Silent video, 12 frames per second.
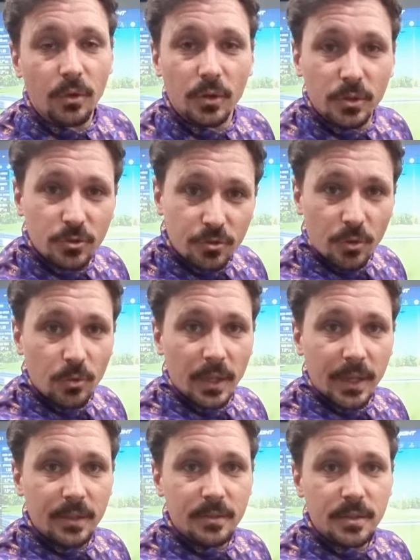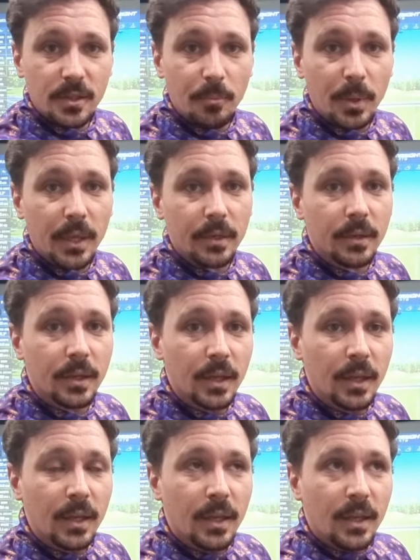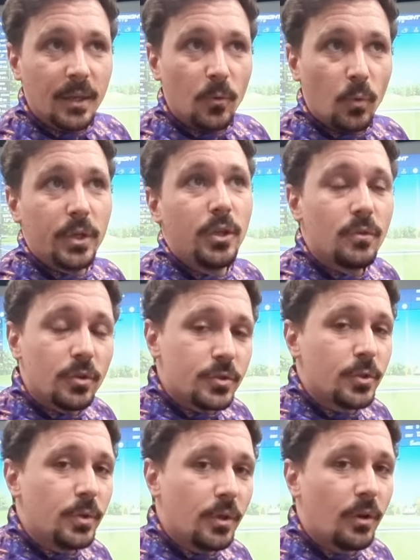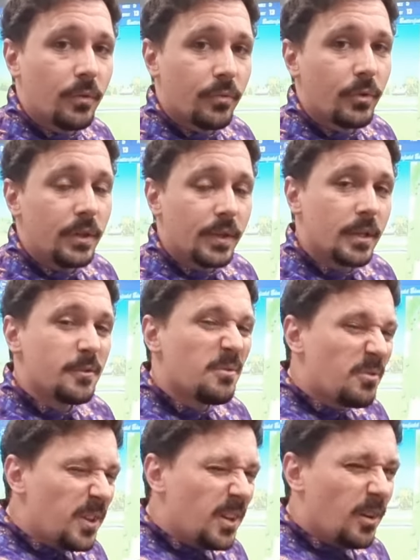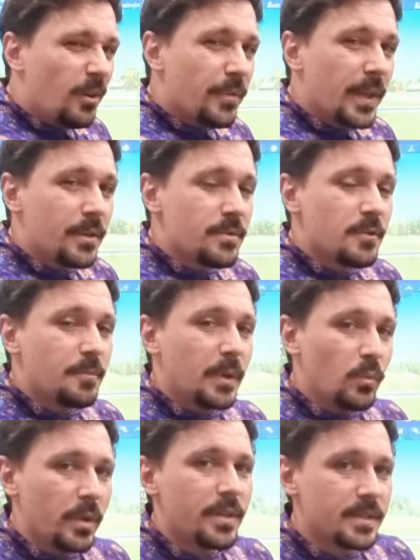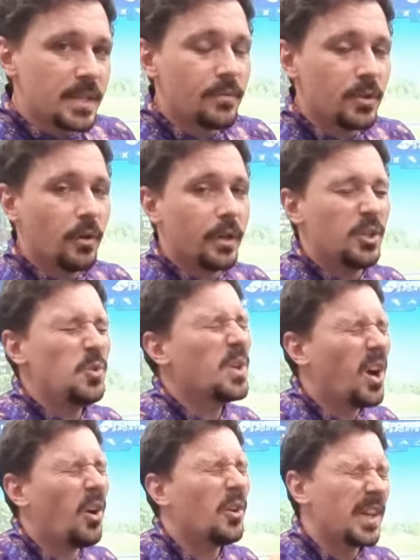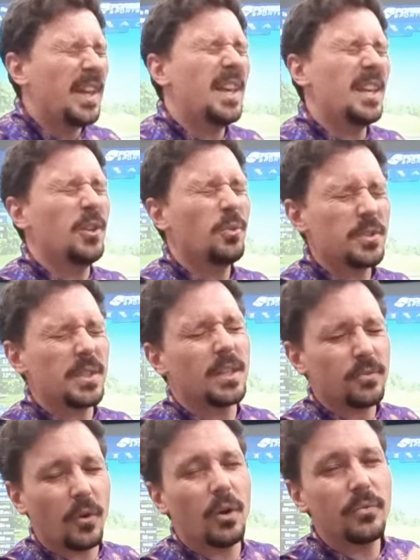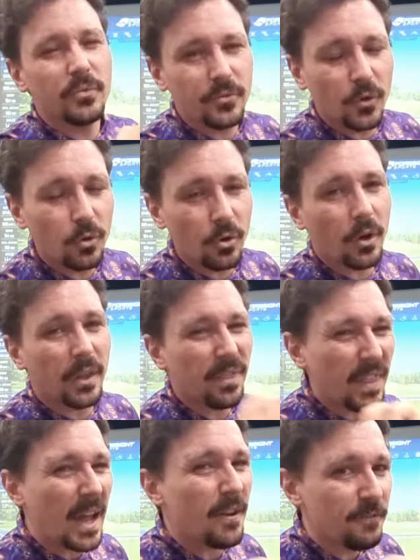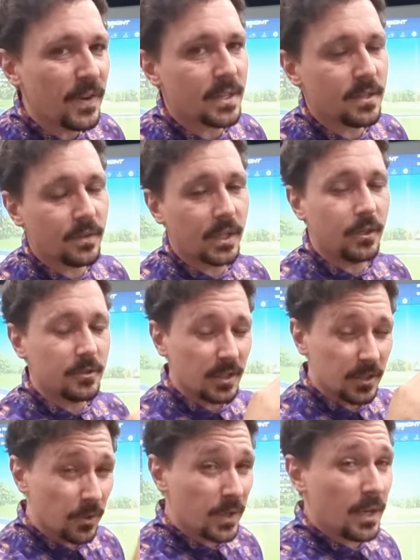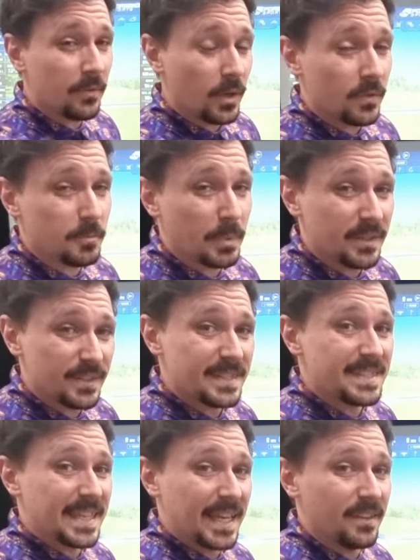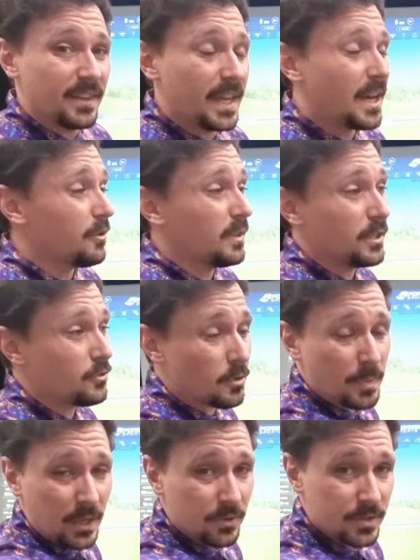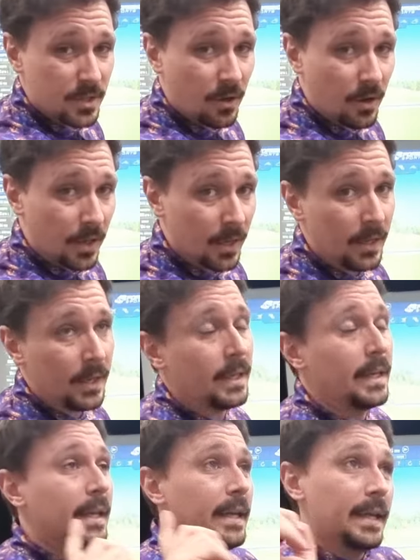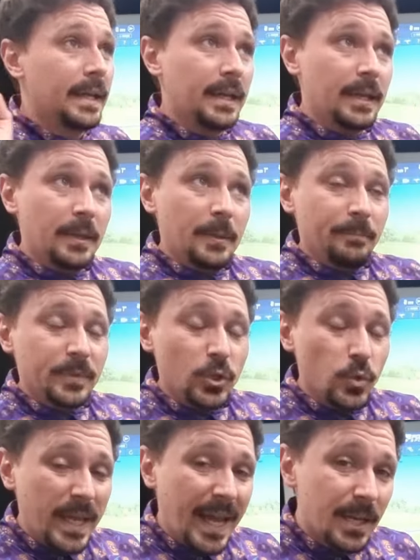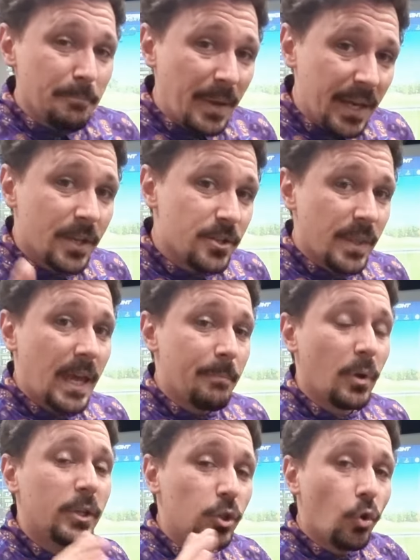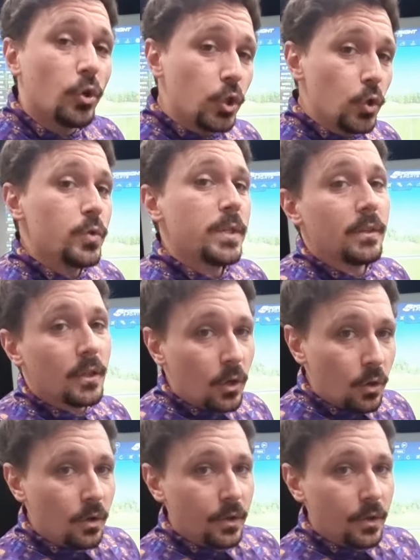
can't control it into the pin. When you've got two and a half, three thousand, three and a half thousand spin with a seven iron, you can't hit your six, five, and four iron that effectively because they don't have enough spin to stay in the air and they drop out the sky. You can manage that by not using the long